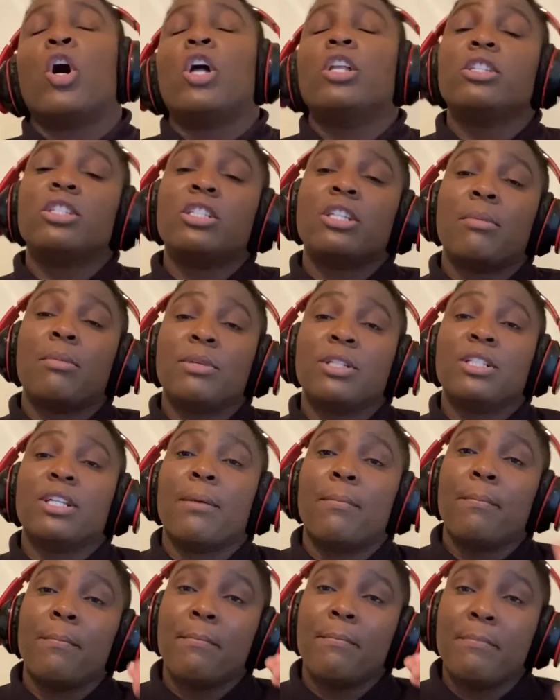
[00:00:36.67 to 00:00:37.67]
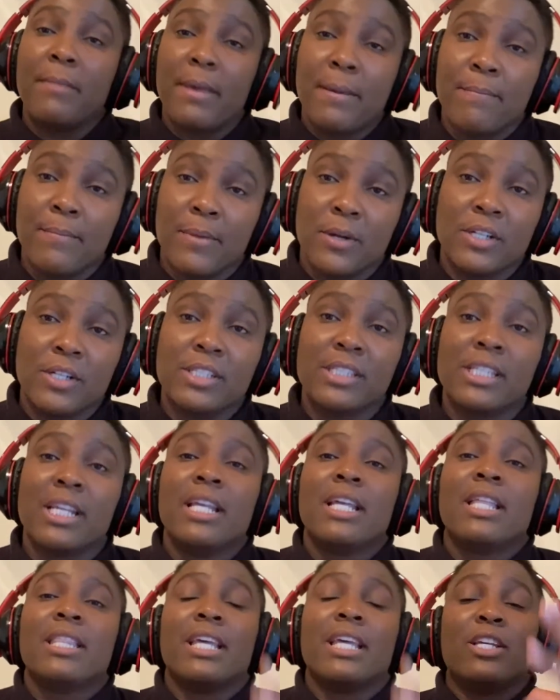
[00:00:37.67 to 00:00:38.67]
the jamma jam members
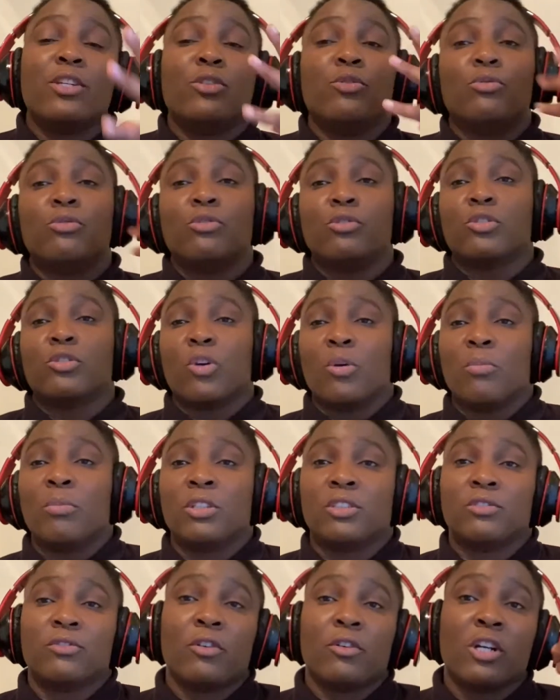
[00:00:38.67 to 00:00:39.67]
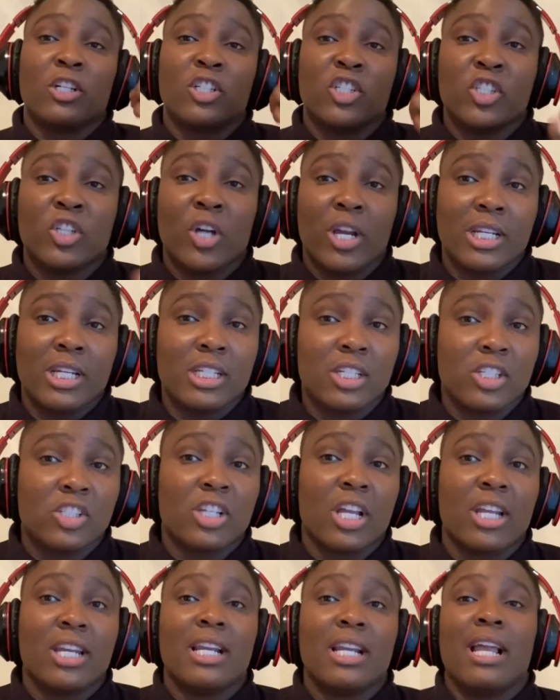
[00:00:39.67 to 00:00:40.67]
thank you so much for joining the
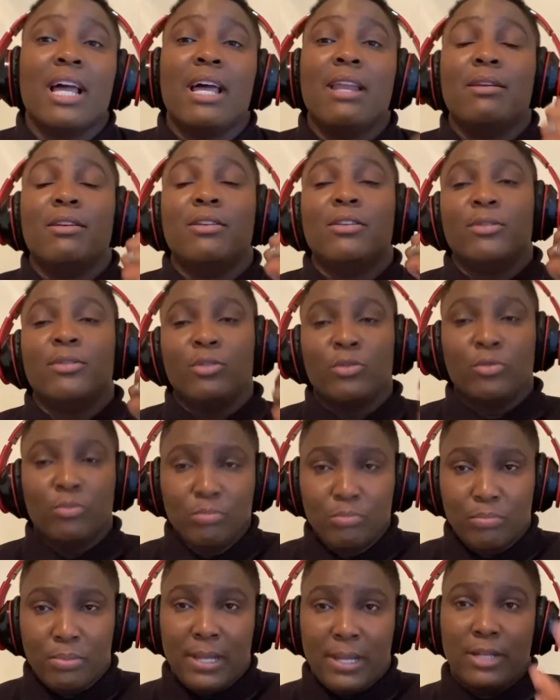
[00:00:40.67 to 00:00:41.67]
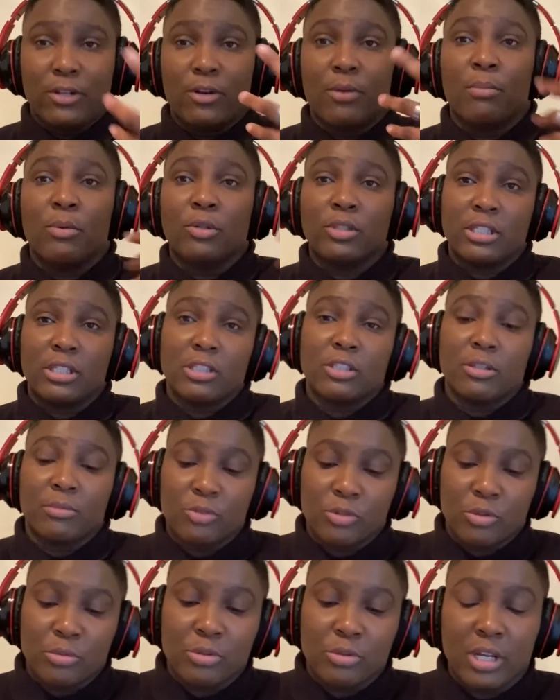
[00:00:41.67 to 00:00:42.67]
channel and paying your monthly
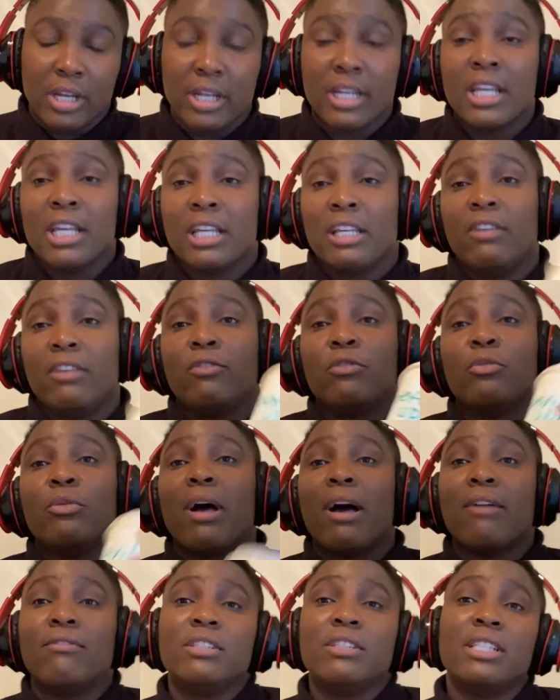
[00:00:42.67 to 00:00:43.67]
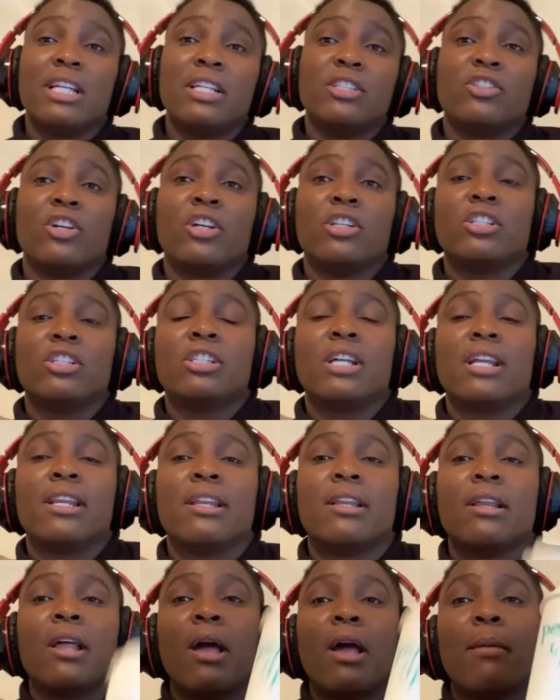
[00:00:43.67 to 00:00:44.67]
subscription. If you haven't yet joined the
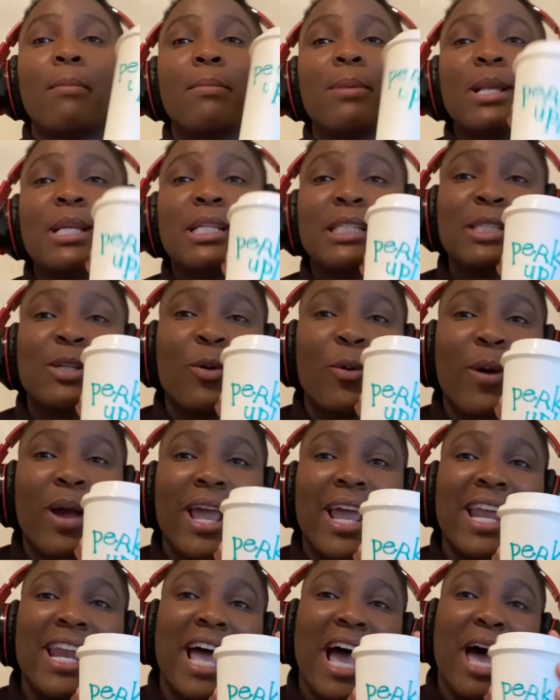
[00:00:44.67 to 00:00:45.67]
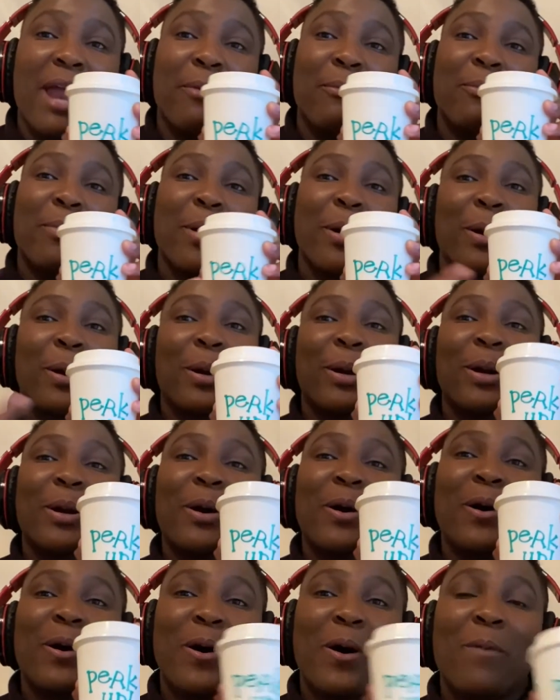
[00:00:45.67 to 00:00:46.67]
channel, please go ahead and
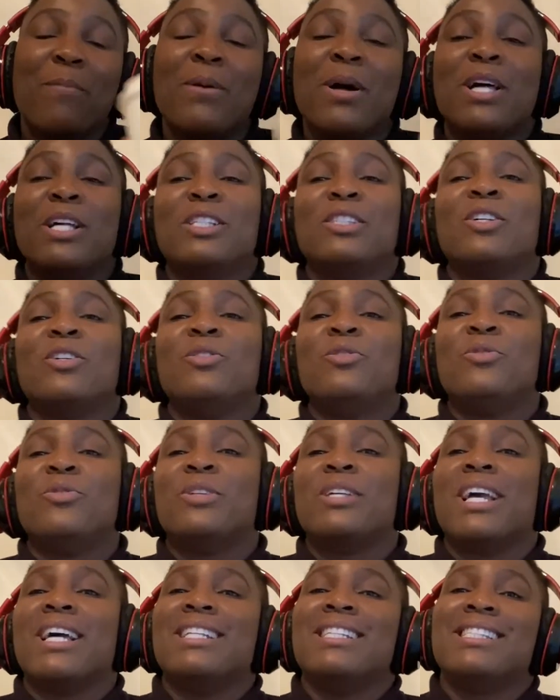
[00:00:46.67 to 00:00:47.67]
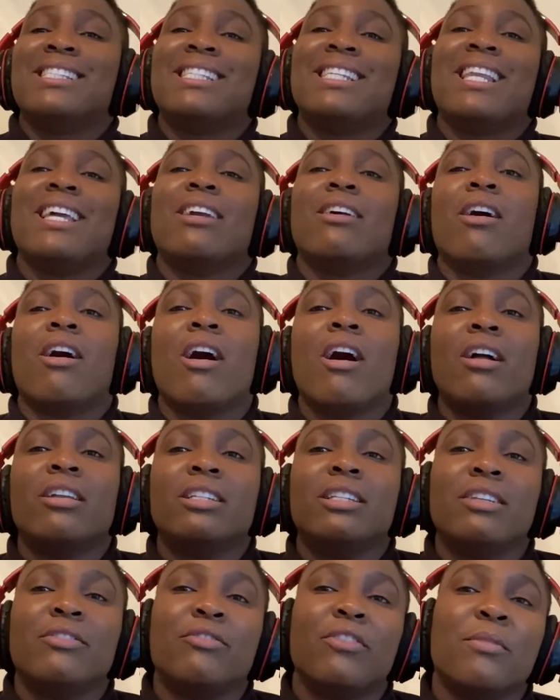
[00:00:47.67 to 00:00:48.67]
perk up so you can select all
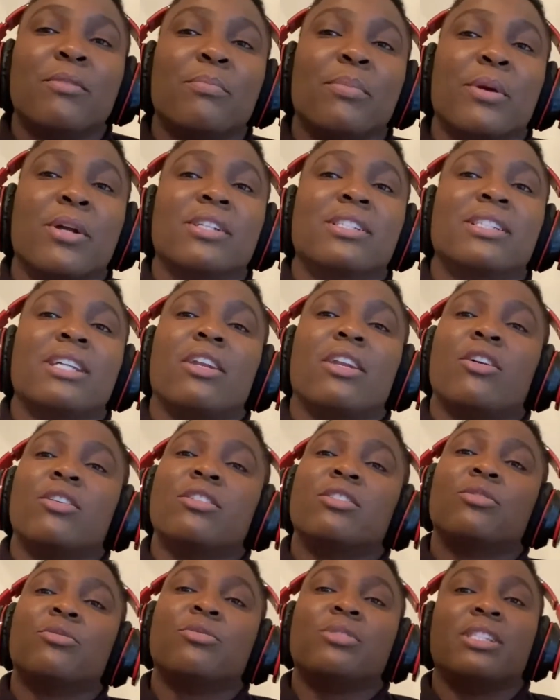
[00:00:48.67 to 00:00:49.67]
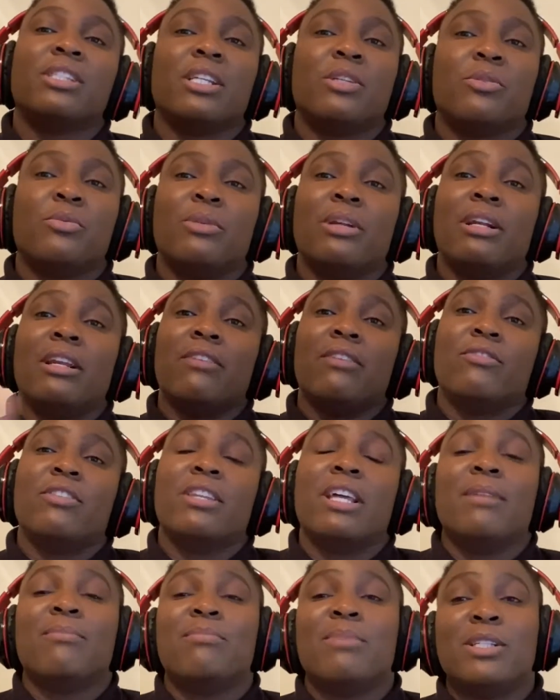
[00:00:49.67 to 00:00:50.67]
the different perks that are associated with the level
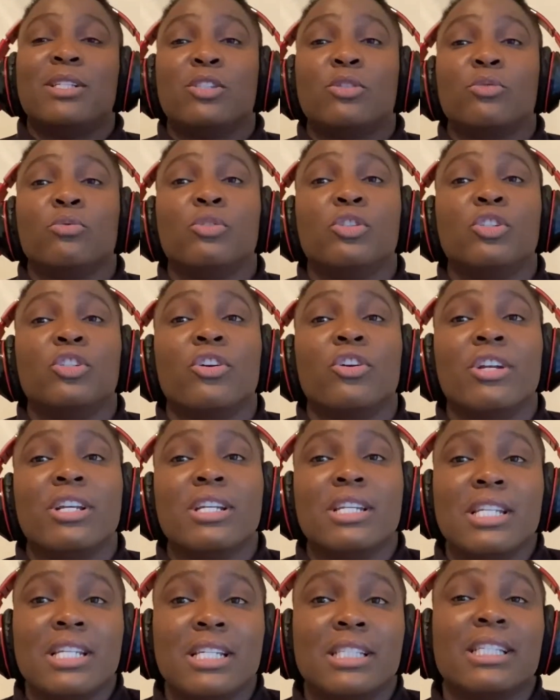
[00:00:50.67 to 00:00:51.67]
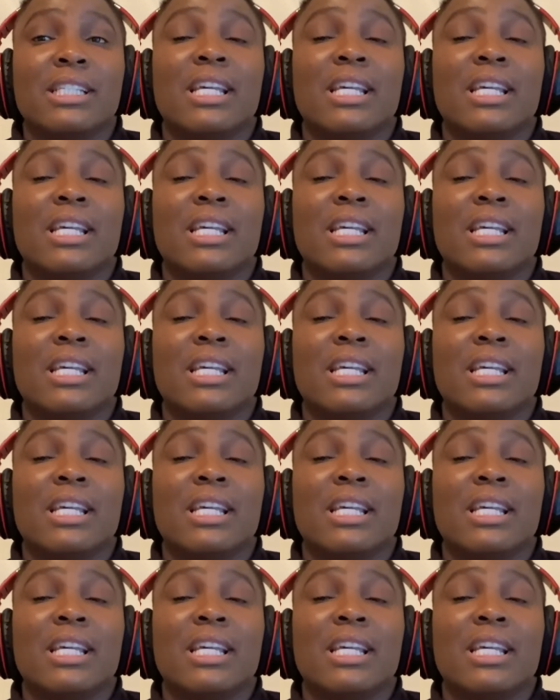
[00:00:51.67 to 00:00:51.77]
that best suits your needs.